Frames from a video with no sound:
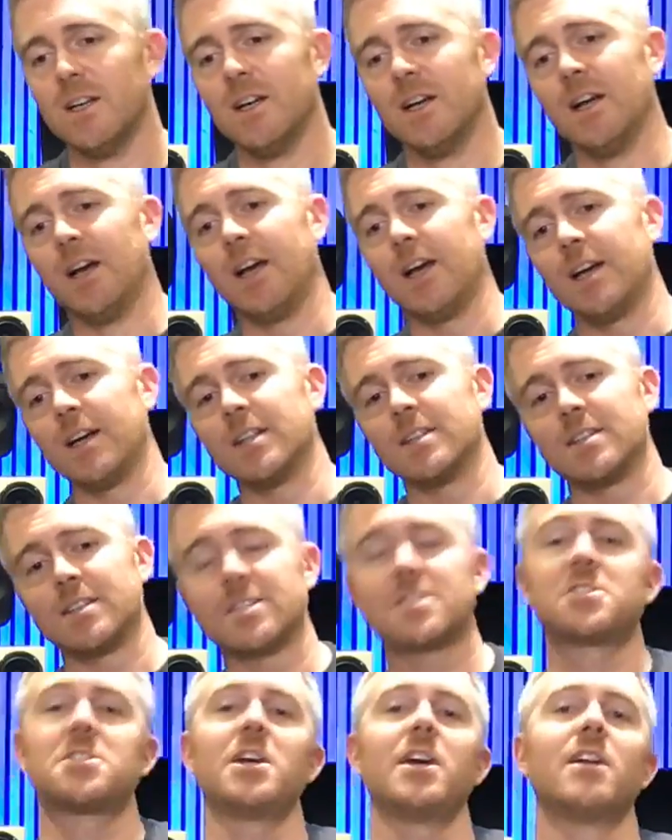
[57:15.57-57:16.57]
And this
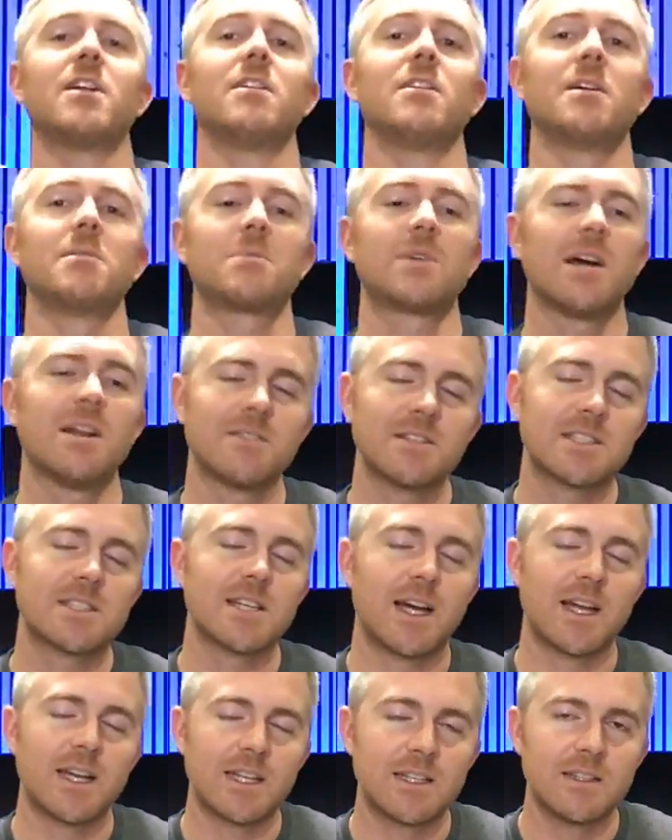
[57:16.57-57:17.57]
channel, I'm kind of
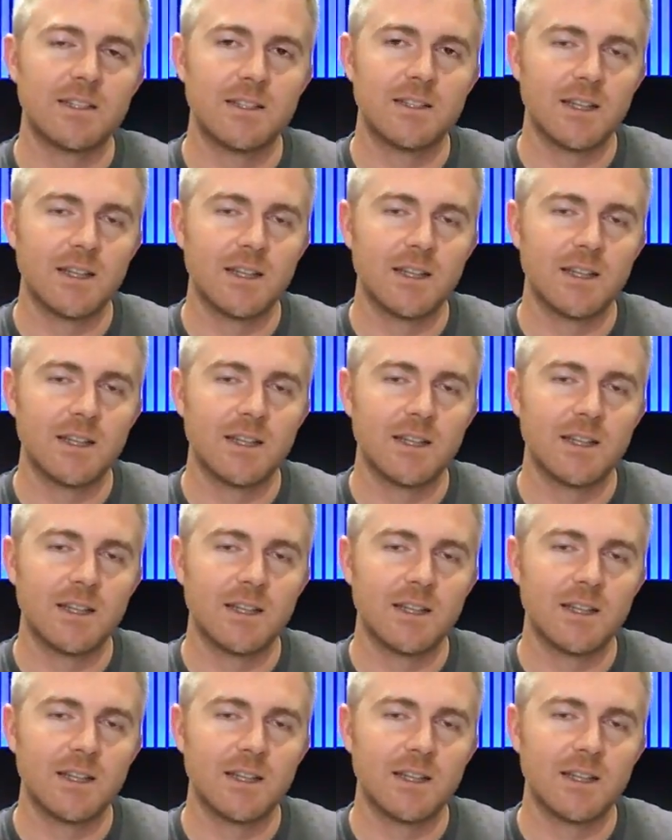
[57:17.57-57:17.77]
excited.